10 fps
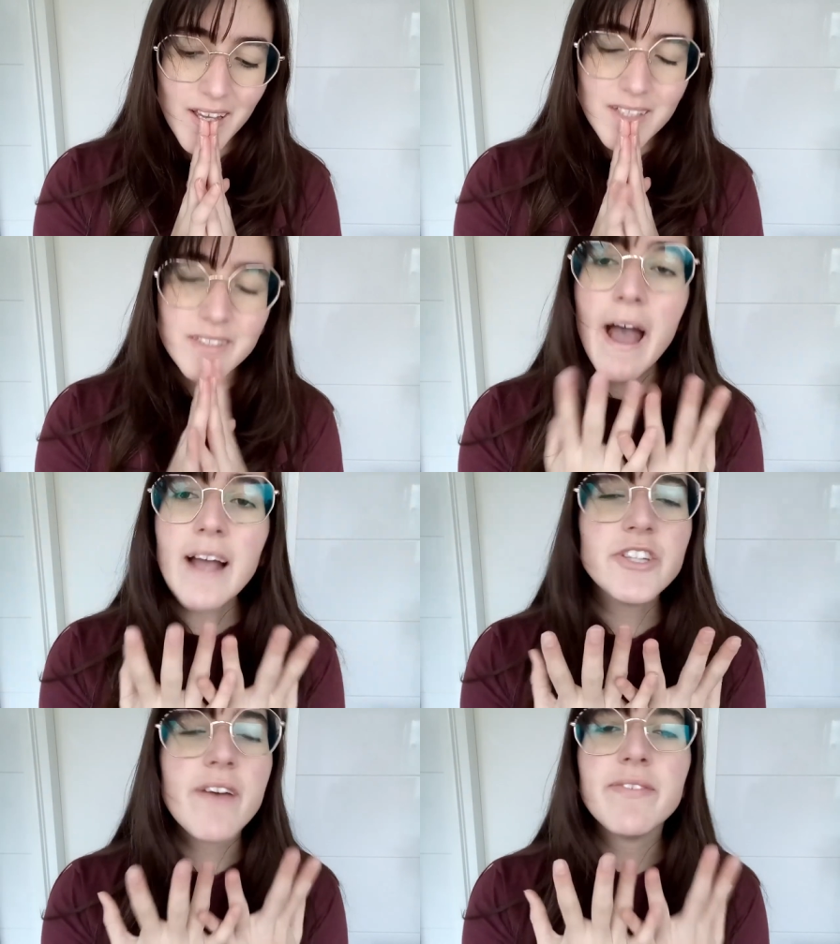
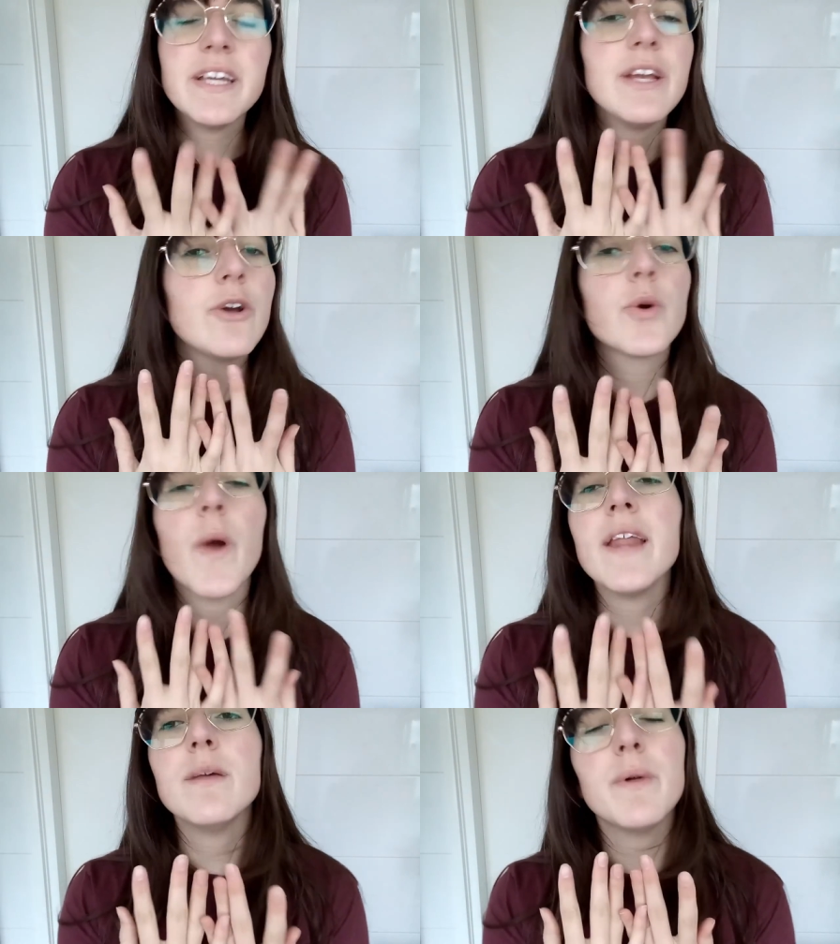Dutch have an
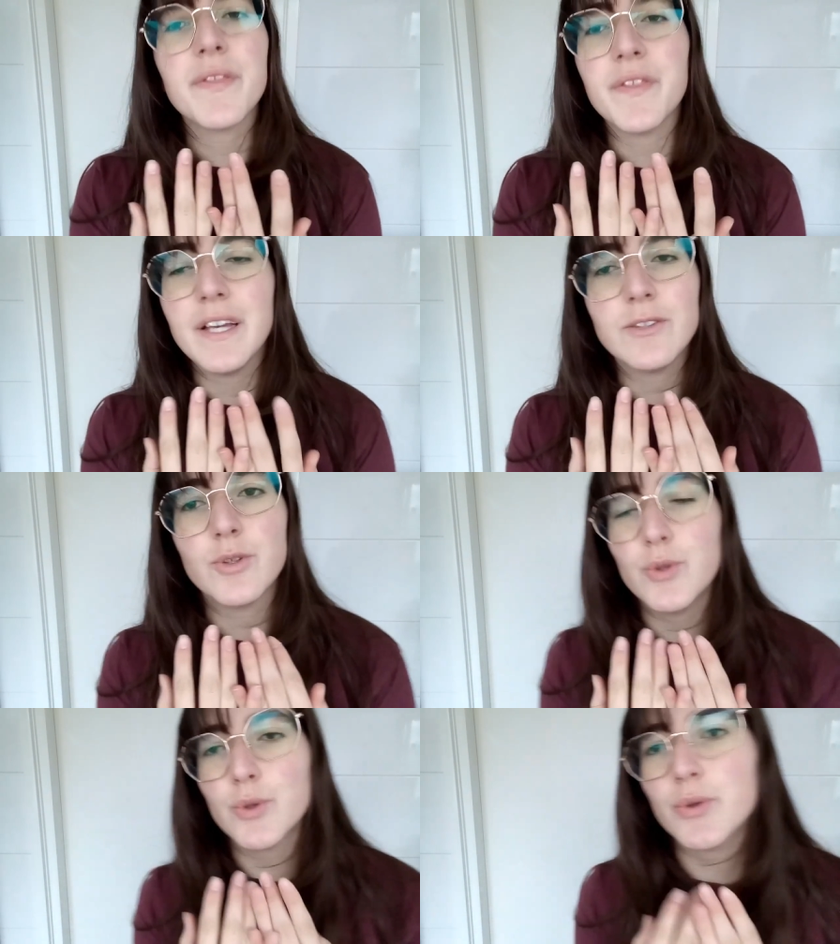incredible thing to
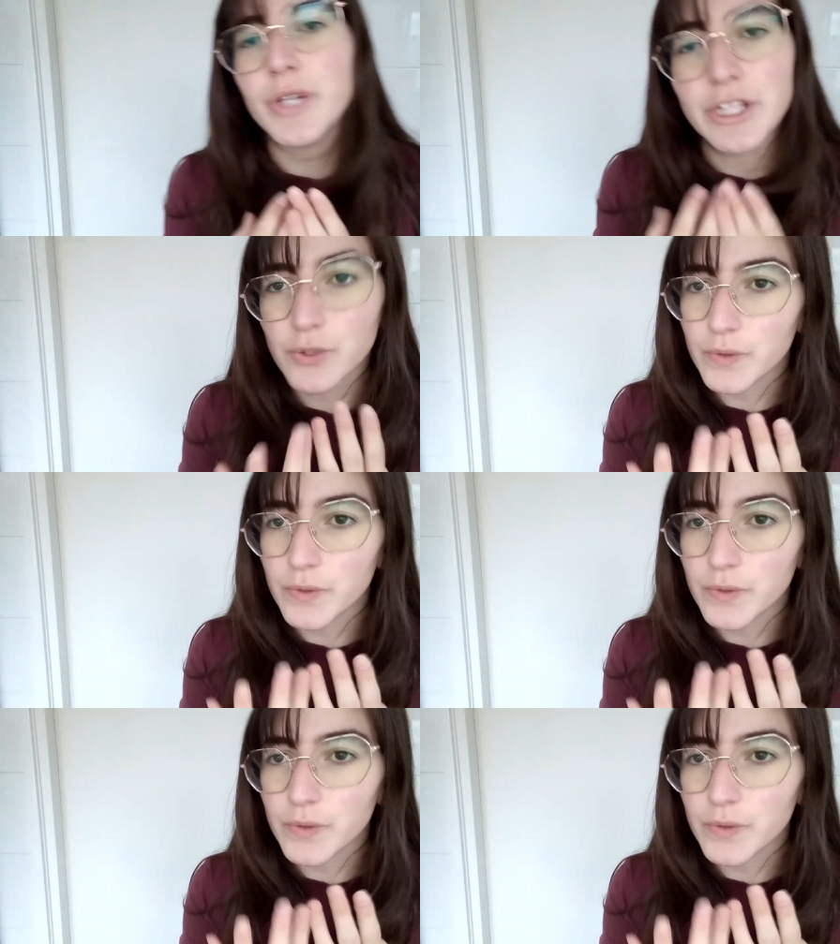do in New